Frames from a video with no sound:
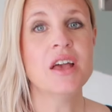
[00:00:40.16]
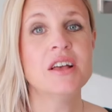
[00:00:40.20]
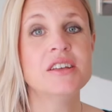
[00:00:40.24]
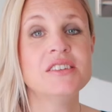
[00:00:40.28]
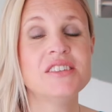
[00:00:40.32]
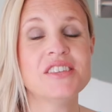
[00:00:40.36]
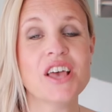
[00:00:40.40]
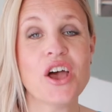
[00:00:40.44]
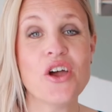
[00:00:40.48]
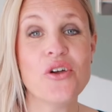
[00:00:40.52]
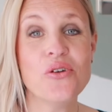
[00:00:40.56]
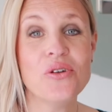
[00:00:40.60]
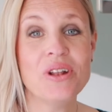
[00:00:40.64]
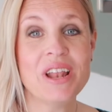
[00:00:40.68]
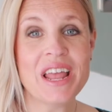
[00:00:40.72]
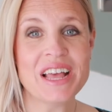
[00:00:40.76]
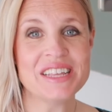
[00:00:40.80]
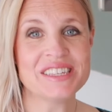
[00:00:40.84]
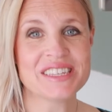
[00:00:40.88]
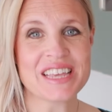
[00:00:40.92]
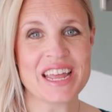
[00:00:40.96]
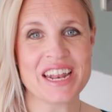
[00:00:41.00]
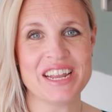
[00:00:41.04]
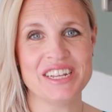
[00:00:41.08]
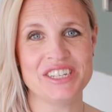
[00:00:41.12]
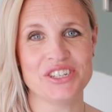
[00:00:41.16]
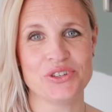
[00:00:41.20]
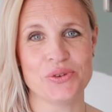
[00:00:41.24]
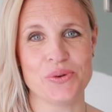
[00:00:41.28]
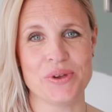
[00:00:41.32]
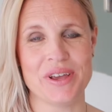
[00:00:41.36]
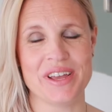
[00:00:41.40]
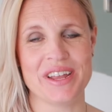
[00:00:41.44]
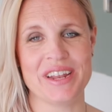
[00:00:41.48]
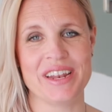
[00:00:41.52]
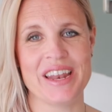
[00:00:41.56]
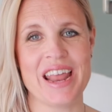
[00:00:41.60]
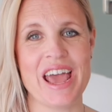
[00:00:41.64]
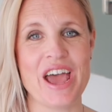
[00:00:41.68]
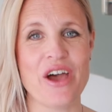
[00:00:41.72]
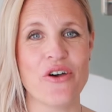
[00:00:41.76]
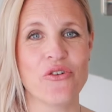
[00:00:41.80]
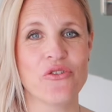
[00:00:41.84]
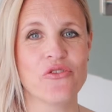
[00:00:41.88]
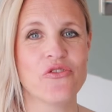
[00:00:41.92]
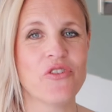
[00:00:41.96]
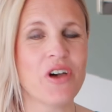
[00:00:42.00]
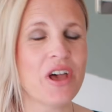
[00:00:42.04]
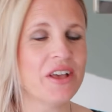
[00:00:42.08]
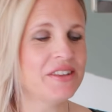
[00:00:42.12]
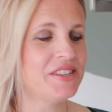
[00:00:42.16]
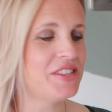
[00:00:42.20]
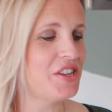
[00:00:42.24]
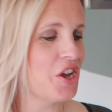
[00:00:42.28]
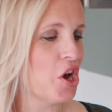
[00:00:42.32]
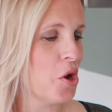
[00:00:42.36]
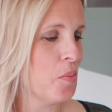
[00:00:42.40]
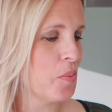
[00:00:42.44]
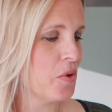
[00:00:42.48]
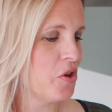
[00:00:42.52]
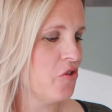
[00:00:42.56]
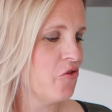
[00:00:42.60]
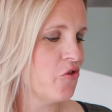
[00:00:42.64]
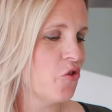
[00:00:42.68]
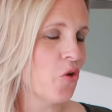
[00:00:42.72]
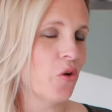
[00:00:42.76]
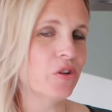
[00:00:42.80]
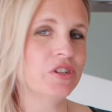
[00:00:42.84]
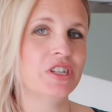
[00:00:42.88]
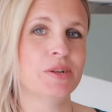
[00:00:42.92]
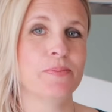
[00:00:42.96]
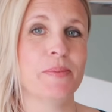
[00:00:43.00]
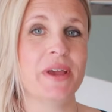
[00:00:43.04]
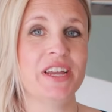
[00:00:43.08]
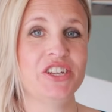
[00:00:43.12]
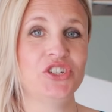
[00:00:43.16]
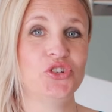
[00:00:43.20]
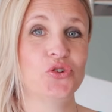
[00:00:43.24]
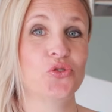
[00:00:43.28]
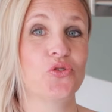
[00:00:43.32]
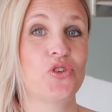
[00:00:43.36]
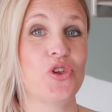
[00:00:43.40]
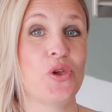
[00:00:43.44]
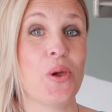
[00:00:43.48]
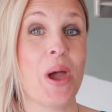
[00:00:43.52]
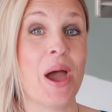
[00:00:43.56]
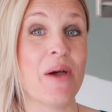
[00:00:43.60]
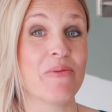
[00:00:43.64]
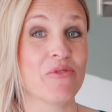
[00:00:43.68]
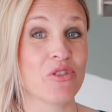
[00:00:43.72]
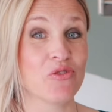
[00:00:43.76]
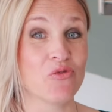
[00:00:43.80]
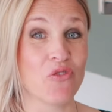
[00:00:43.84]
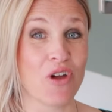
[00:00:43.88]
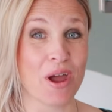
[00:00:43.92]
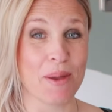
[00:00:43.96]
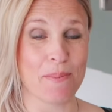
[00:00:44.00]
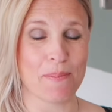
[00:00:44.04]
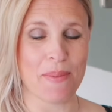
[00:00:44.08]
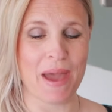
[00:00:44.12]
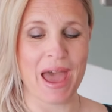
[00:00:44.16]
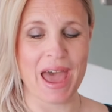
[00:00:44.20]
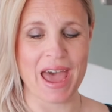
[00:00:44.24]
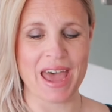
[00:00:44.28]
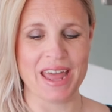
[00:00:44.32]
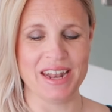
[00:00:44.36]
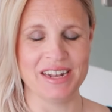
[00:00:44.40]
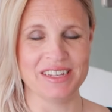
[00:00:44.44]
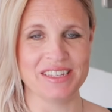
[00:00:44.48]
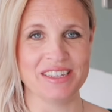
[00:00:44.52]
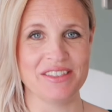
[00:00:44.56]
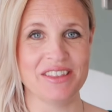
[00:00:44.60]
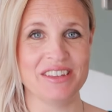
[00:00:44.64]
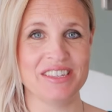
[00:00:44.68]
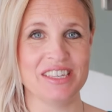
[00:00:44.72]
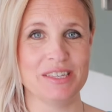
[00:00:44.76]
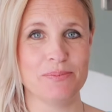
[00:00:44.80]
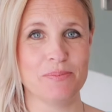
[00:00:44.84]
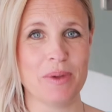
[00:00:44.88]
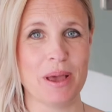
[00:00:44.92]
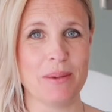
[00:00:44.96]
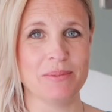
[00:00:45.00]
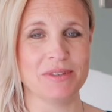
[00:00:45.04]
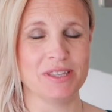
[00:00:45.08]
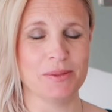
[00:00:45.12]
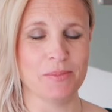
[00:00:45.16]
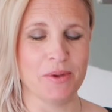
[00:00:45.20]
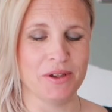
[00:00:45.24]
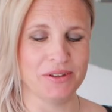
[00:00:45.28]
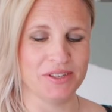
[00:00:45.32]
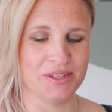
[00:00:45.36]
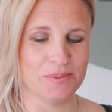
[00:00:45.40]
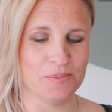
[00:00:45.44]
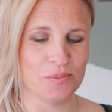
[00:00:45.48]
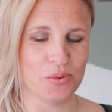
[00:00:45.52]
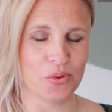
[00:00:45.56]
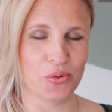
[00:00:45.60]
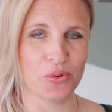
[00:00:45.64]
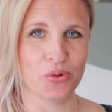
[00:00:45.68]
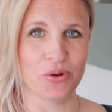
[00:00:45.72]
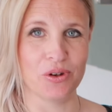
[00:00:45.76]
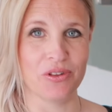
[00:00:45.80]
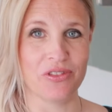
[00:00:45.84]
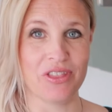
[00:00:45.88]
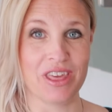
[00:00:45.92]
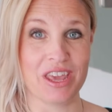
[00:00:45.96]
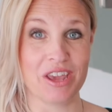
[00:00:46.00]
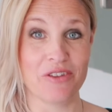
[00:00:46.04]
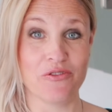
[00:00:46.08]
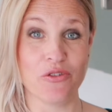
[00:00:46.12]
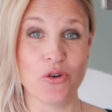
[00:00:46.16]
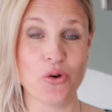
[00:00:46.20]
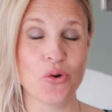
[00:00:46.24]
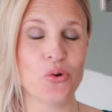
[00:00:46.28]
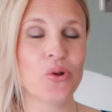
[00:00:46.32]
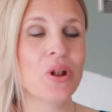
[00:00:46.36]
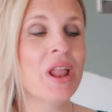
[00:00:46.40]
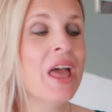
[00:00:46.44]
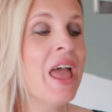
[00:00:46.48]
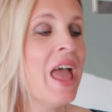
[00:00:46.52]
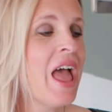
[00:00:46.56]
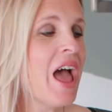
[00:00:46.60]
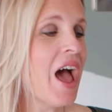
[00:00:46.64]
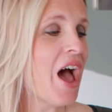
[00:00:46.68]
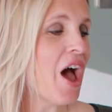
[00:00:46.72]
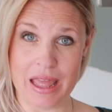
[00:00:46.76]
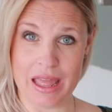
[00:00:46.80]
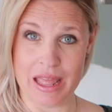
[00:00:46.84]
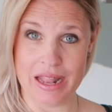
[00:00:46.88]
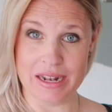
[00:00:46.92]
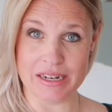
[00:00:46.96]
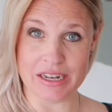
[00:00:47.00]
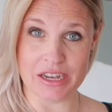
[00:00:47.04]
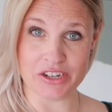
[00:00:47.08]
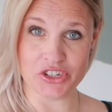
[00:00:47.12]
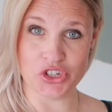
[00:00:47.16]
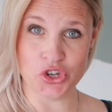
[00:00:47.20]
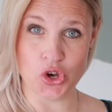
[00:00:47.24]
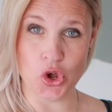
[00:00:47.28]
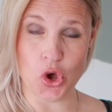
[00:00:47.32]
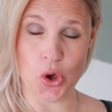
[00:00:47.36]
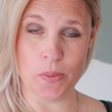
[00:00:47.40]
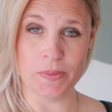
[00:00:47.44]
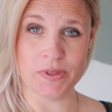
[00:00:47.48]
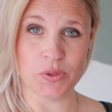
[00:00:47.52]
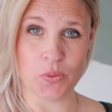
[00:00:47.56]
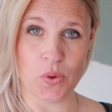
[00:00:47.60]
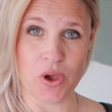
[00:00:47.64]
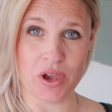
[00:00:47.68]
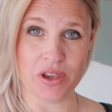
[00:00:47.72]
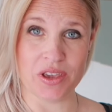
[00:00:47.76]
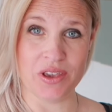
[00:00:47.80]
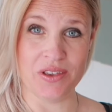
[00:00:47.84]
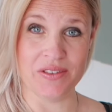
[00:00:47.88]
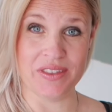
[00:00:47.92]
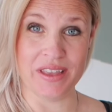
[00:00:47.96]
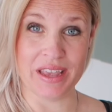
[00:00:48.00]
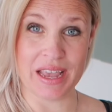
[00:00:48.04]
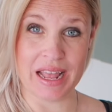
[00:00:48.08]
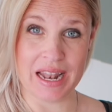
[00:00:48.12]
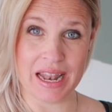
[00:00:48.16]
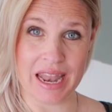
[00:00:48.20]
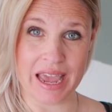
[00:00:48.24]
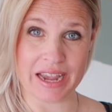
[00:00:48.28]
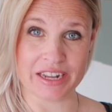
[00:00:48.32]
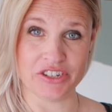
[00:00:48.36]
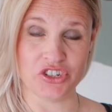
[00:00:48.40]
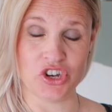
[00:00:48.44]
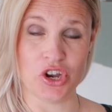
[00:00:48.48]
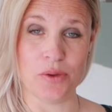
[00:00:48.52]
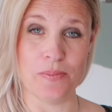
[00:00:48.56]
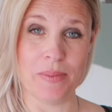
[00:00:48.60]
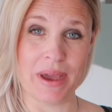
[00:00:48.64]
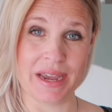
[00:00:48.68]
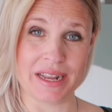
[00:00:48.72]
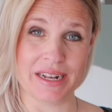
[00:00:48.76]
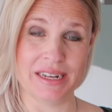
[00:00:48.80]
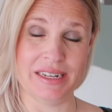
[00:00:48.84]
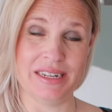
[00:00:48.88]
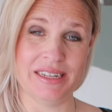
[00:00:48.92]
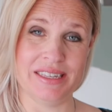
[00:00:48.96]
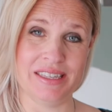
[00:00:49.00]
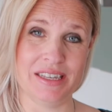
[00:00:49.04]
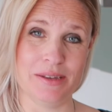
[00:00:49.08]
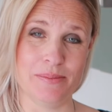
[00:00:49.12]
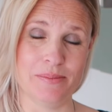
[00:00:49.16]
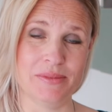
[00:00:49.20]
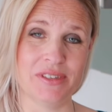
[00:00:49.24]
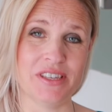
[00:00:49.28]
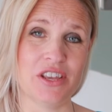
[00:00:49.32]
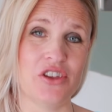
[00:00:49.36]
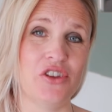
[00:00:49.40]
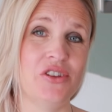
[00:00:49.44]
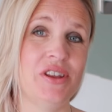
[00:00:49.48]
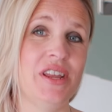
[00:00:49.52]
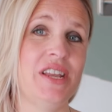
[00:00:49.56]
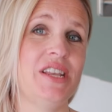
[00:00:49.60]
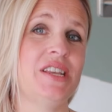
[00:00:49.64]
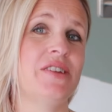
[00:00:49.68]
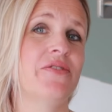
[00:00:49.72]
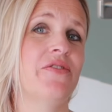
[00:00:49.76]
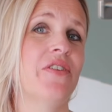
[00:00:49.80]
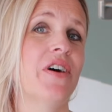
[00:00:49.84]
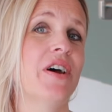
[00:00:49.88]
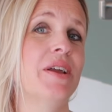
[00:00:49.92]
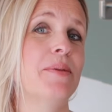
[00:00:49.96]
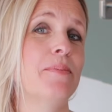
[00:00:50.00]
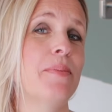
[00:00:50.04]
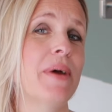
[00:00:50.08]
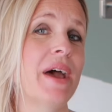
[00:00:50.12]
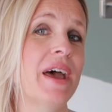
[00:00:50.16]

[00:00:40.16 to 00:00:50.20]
So let's get into it. Now, first up, you've got to make sure that you have the right pans, and this is perhaps the most important thing of all. Induction hobs work using electromagnetism, so you need to find